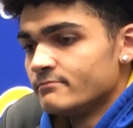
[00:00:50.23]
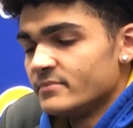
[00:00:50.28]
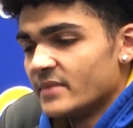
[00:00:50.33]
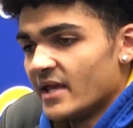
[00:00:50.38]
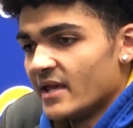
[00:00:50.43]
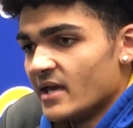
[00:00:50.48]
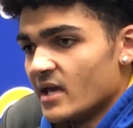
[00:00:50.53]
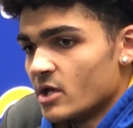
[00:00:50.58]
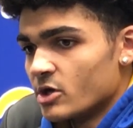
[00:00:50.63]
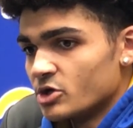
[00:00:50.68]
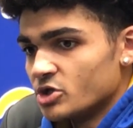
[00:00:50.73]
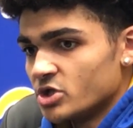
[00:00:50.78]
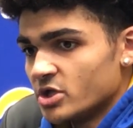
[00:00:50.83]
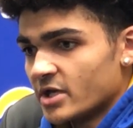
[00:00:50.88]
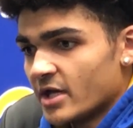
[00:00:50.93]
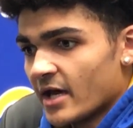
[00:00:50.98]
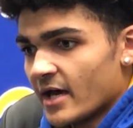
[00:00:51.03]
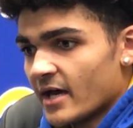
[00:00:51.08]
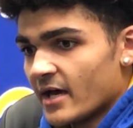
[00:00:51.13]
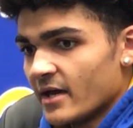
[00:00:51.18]
that energy
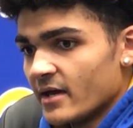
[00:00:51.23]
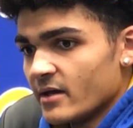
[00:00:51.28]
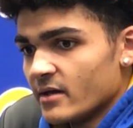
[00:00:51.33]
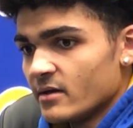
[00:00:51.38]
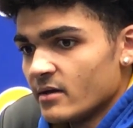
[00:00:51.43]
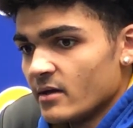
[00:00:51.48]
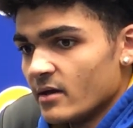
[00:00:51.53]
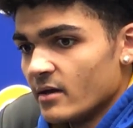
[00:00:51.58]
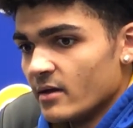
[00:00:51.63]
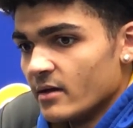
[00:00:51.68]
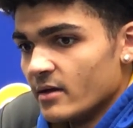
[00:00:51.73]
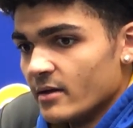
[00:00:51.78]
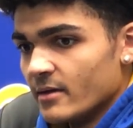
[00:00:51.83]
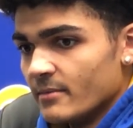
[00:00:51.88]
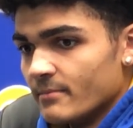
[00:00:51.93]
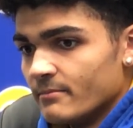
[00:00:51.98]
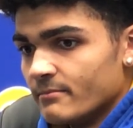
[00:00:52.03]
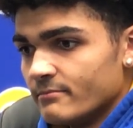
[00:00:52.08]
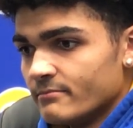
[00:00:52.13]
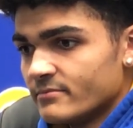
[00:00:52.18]
guy,
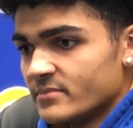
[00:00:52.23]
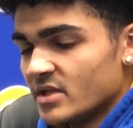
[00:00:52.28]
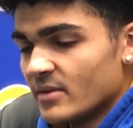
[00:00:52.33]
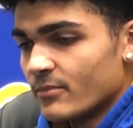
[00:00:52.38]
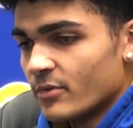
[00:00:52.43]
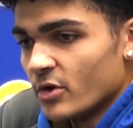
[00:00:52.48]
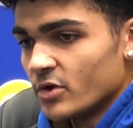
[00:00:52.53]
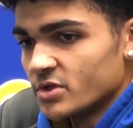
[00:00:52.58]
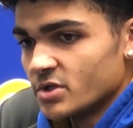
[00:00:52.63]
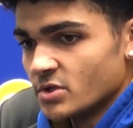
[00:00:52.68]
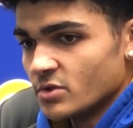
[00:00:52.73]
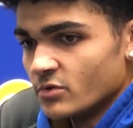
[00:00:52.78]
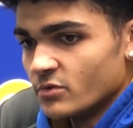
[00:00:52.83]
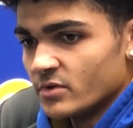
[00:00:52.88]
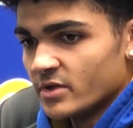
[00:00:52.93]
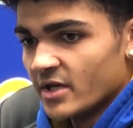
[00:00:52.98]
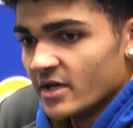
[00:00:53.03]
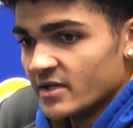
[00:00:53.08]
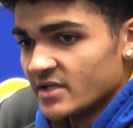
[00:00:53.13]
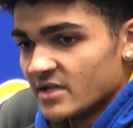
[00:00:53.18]
um, the person who
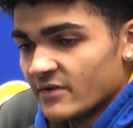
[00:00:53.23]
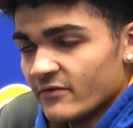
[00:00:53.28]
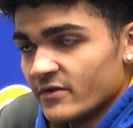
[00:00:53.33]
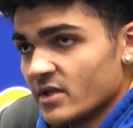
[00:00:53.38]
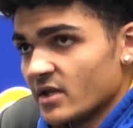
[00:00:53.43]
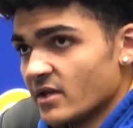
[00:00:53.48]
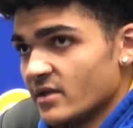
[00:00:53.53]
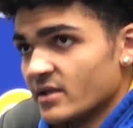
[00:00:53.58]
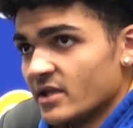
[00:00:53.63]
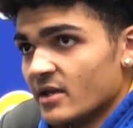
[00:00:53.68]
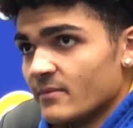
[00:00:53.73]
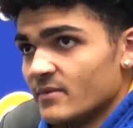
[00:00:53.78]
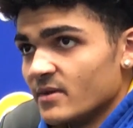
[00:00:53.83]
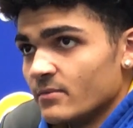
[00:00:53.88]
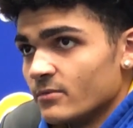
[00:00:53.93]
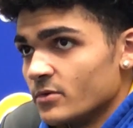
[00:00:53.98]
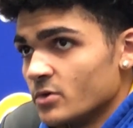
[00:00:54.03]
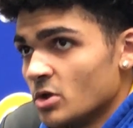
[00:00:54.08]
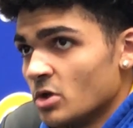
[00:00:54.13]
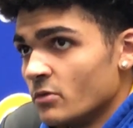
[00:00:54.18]
does everything that
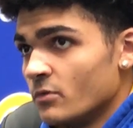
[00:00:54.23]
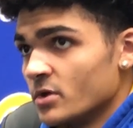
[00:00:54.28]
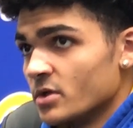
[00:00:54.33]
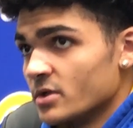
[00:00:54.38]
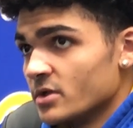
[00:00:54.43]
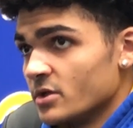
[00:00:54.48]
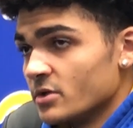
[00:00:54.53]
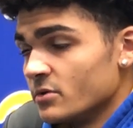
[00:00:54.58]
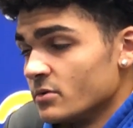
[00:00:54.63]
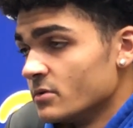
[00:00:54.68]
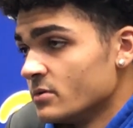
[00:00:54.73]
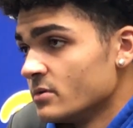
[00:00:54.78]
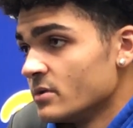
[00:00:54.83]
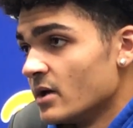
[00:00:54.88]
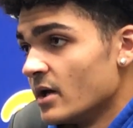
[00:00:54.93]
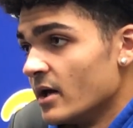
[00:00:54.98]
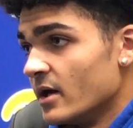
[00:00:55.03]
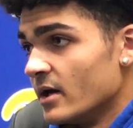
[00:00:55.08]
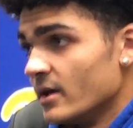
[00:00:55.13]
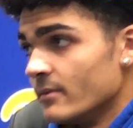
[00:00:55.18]
people don't want to do,
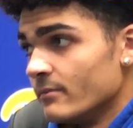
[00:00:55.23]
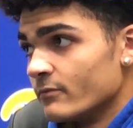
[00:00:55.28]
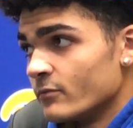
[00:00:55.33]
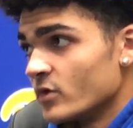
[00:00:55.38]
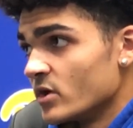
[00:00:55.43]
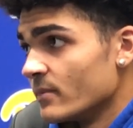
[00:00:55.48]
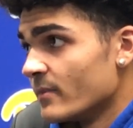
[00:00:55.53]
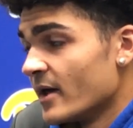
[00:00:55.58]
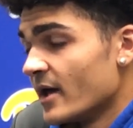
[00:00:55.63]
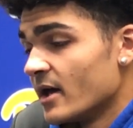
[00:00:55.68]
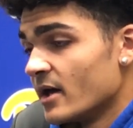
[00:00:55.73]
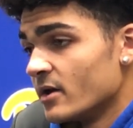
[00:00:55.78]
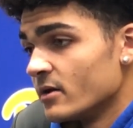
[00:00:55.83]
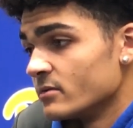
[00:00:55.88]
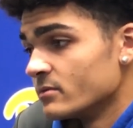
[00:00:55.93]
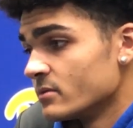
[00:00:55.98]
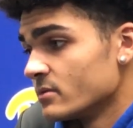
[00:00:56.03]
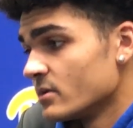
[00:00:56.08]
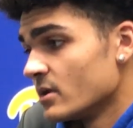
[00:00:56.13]
um, rebound,